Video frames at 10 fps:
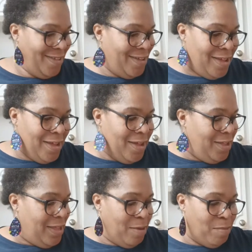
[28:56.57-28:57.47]
Yeah,
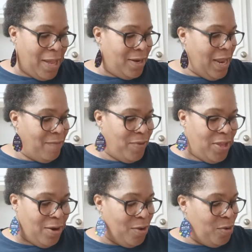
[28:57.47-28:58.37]
my
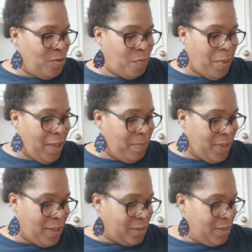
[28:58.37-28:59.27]
11-year-old baby,
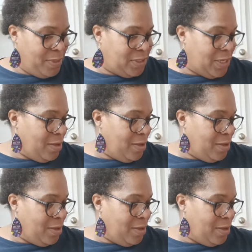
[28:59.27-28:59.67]
let me tell you,